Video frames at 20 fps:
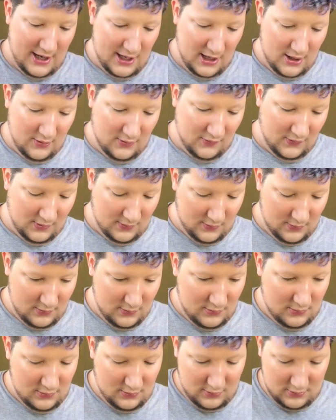I used.
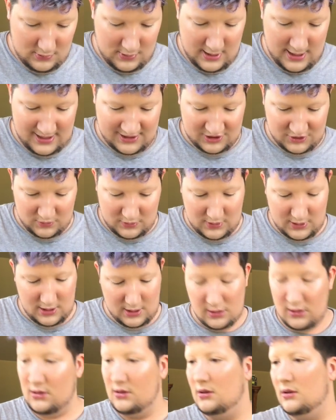Actually,
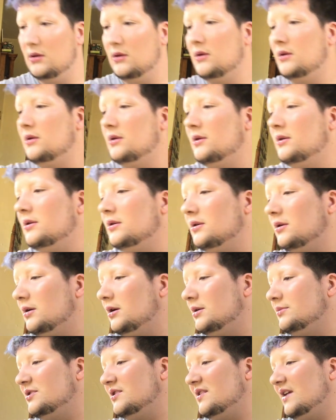I'm
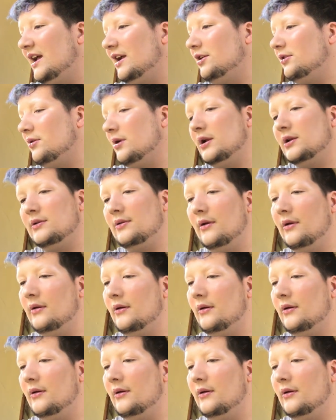just ignorant.